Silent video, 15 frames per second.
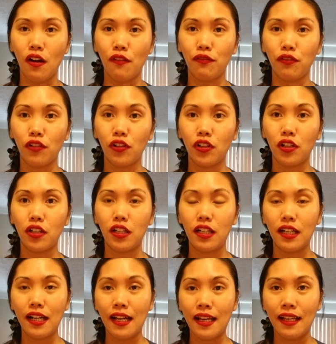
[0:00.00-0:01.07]
for
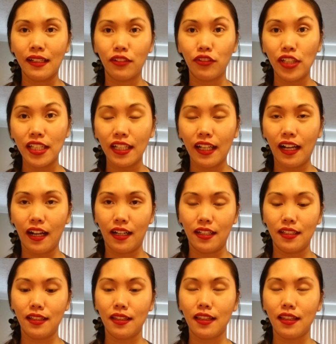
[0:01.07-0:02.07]
green card